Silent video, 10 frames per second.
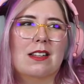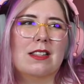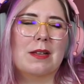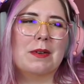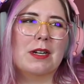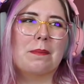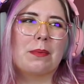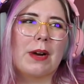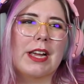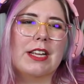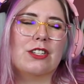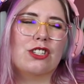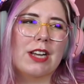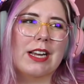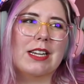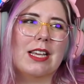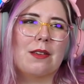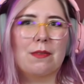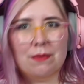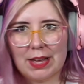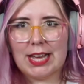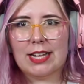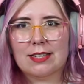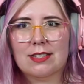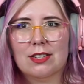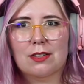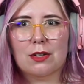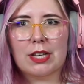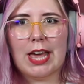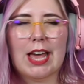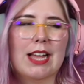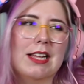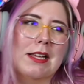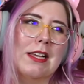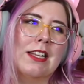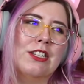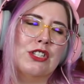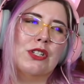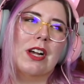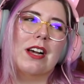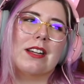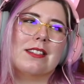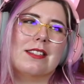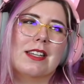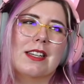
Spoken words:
They want a bright, shining face to look at. It just sucks.